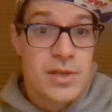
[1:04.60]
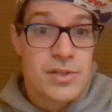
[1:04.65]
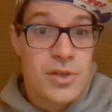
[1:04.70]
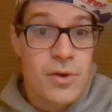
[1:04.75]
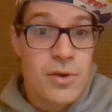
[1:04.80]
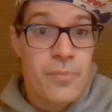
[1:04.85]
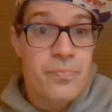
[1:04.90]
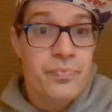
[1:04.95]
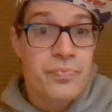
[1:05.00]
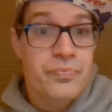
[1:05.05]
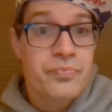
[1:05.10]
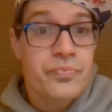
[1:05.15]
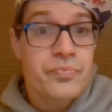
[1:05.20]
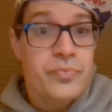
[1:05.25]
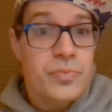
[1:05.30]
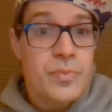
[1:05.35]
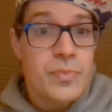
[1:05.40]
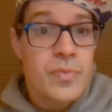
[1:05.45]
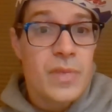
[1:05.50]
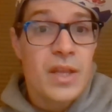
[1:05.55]
So
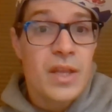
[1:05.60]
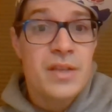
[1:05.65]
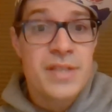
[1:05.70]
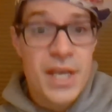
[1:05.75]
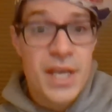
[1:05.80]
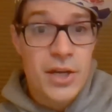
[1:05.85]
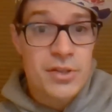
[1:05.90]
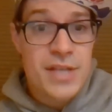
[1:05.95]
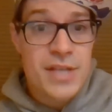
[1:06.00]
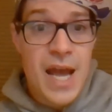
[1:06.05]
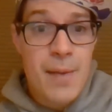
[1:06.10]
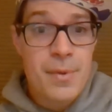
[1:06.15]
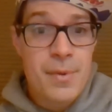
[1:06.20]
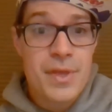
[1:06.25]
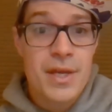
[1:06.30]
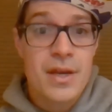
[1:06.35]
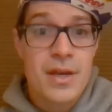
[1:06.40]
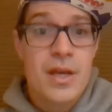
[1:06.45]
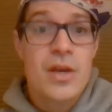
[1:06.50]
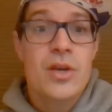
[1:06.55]
take your time with
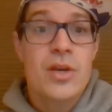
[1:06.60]
it,